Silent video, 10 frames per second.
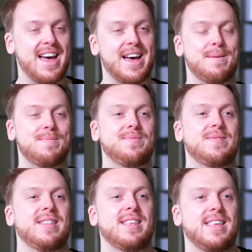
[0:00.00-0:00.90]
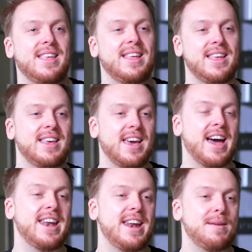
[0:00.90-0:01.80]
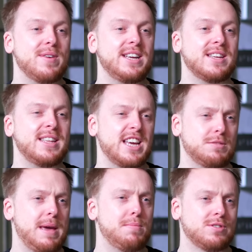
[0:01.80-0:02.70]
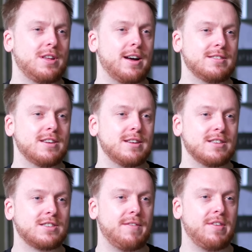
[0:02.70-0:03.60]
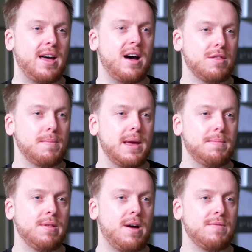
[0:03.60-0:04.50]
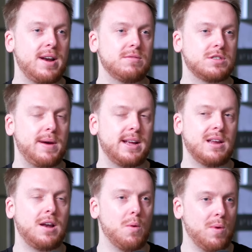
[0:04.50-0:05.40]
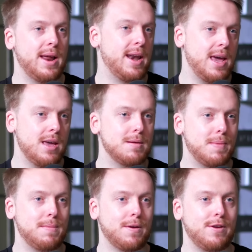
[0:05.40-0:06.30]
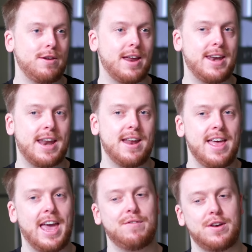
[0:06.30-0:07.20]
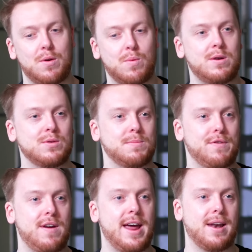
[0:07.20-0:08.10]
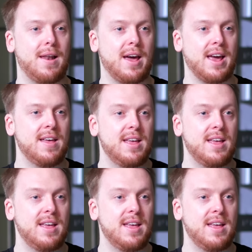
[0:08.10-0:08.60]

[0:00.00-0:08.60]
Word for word: Um, yeah, and then in recent years, people started to discover that other people that I really respected, like Will and E, people on you, and then even though Will was my friend, like